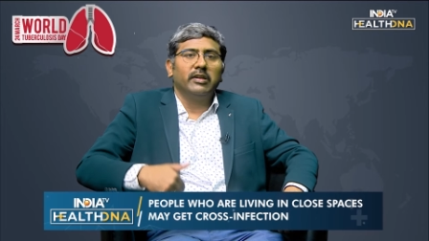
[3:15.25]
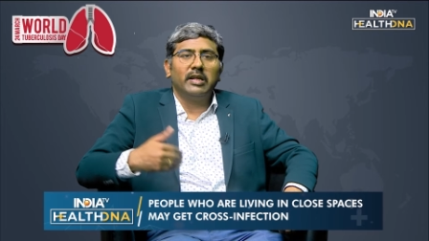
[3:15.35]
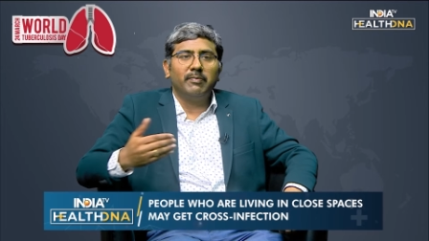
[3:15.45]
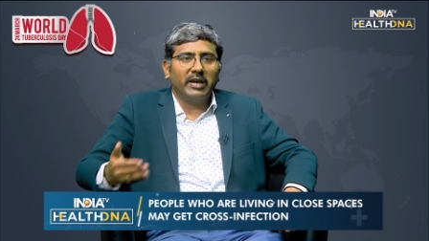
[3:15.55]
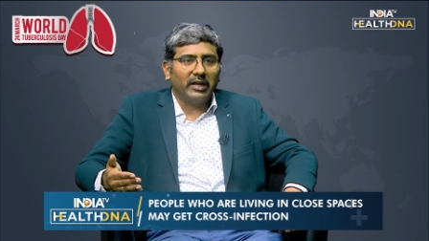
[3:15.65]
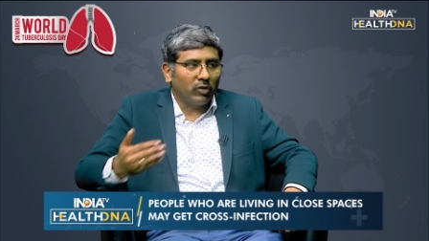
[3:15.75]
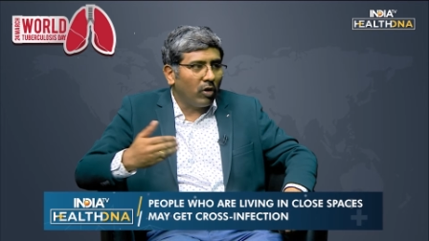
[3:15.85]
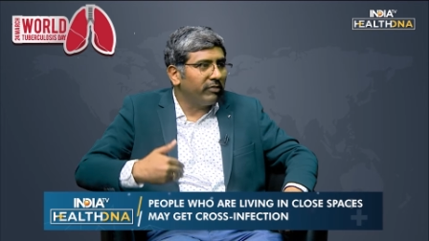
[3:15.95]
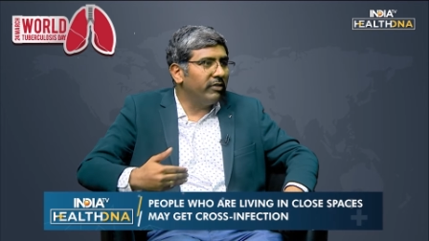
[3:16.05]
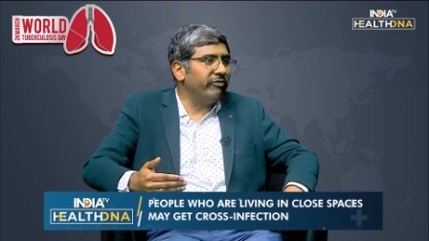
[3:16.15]
they may get
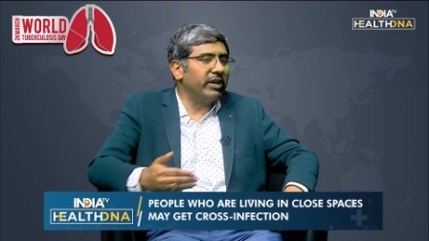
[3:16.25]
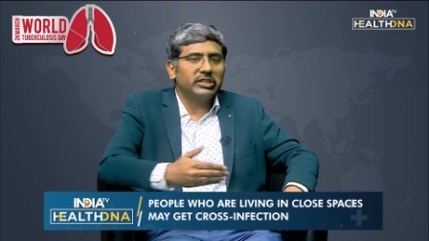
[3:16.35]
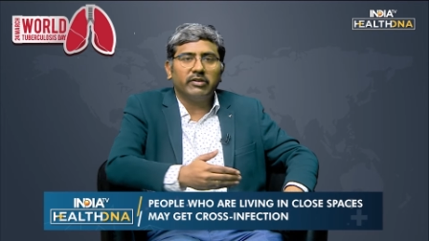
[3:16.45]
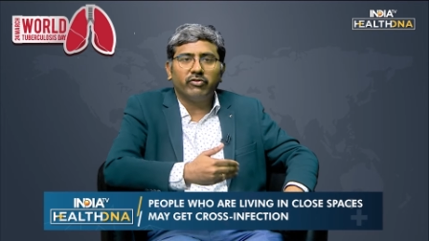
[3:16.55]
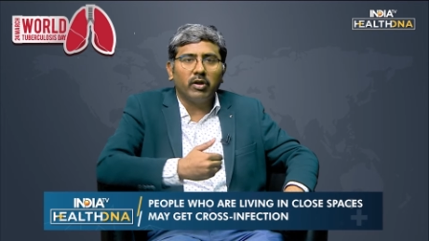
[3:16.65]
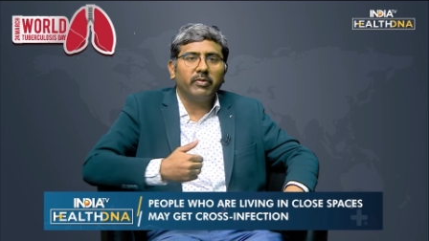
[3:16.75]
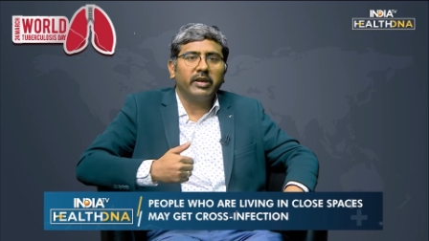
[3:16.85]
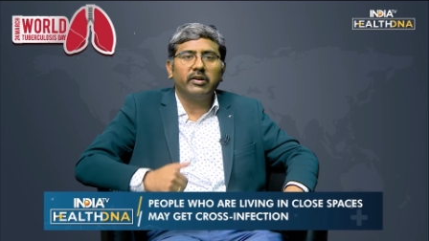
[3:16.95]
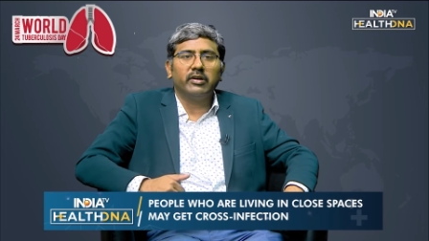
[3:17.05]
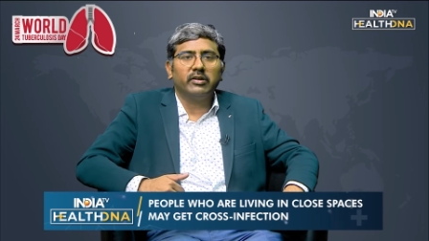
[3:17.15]
cross infection from
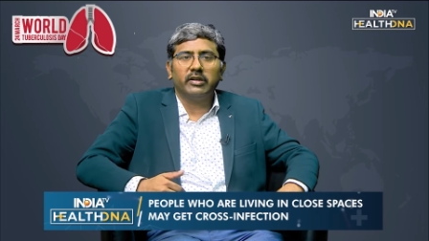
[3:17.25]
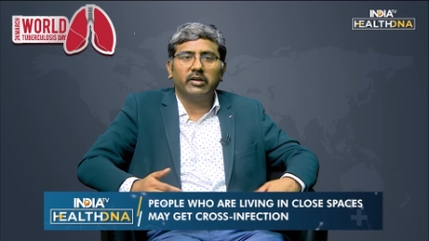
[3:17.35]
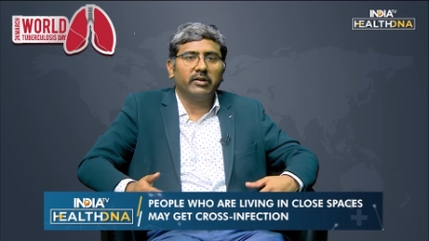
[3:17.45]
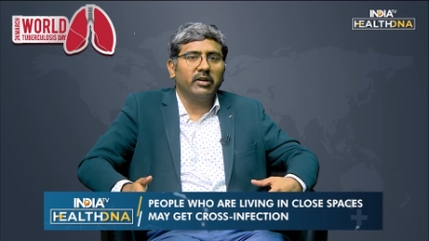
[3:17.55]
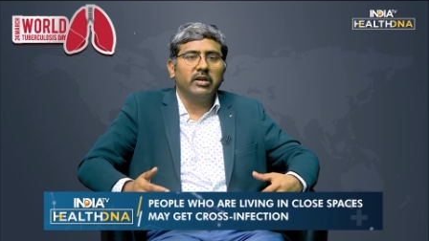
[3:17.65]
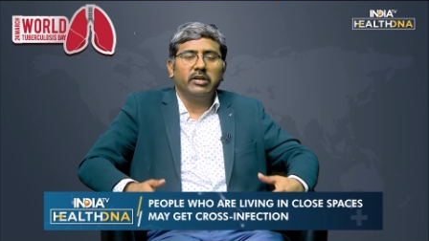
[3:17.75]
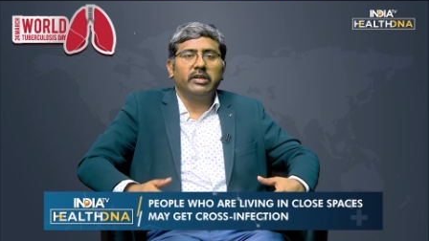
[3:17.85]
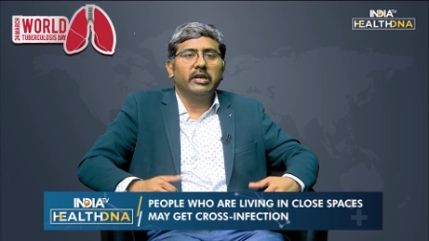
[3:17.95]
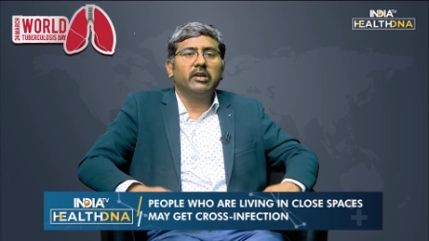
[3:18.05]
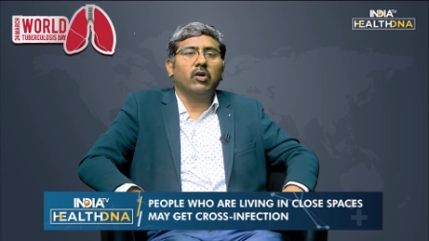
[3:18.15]
here and there,
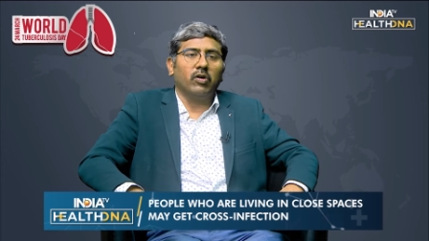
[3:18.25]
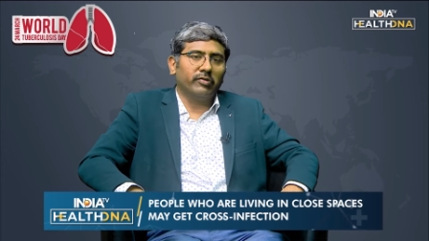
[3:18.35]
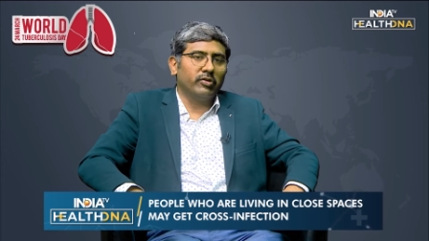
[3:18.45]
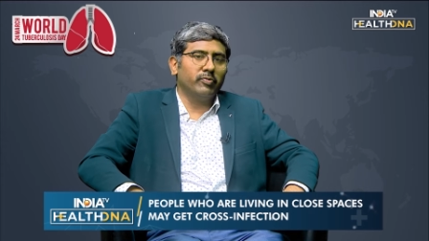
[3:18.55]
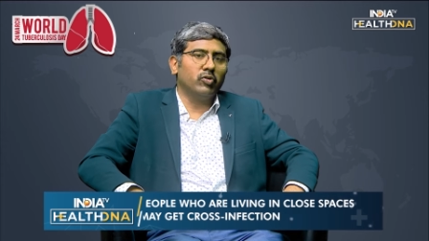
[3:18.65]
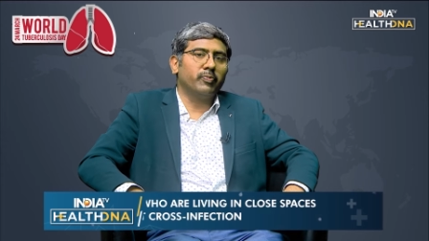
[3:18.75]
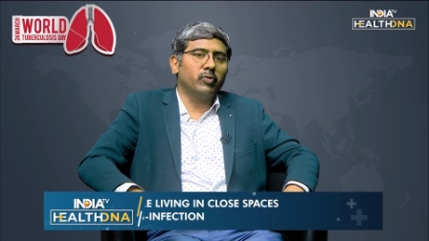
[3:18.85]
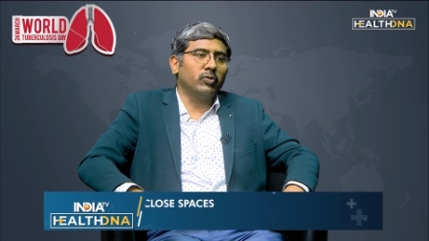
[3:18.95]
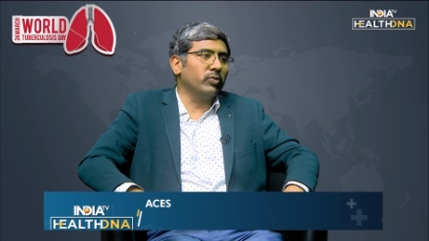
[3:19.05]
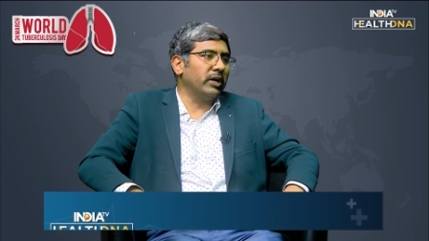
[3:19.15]
they are also more
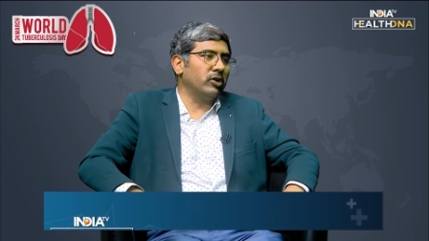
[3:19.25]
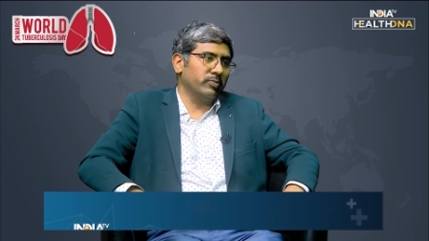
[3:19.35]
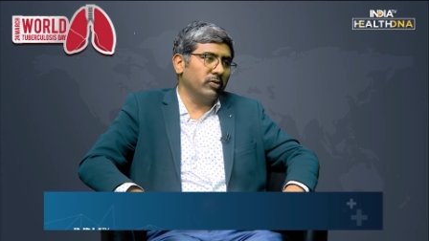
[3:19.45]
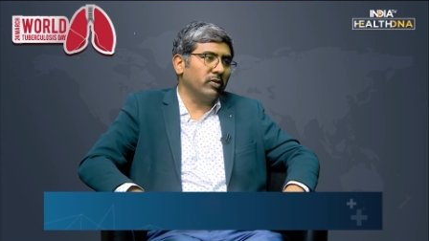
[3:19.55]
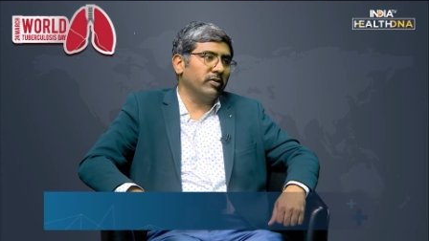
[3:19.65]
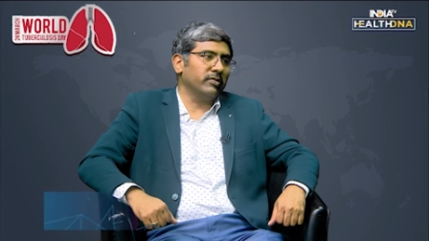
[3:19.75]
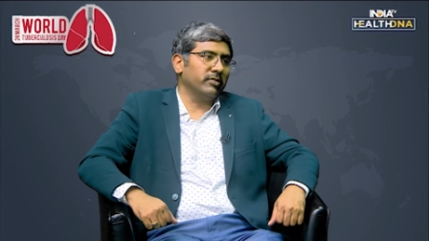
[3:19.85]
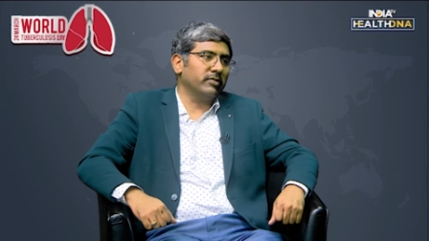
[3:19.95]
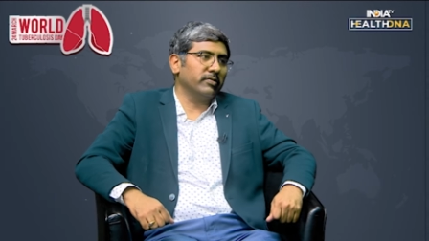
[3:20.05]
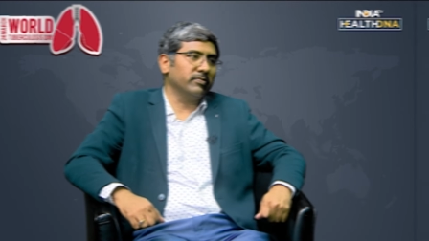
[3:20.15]
prone to get tuberculosis.